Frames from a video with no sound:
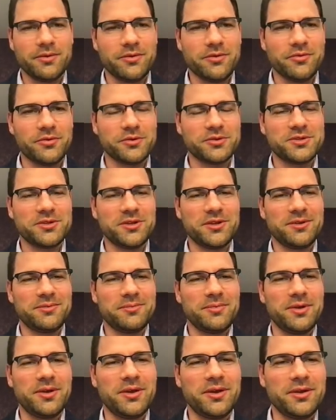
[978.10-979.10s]
For
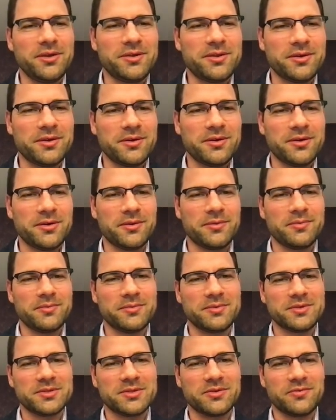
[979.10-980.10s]
TMV, the
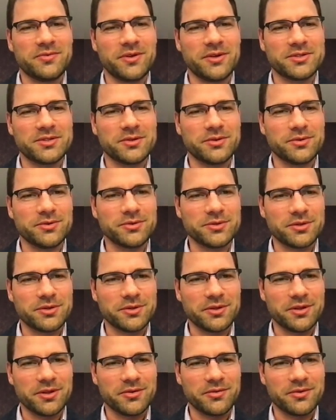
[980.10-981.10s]
SOPHiA solution
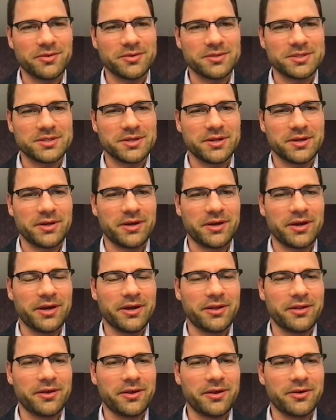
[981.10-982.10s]
delivers
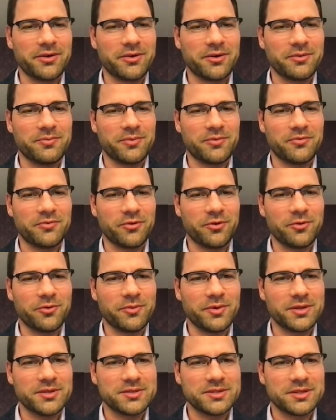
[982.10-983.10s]
highly accurate performance,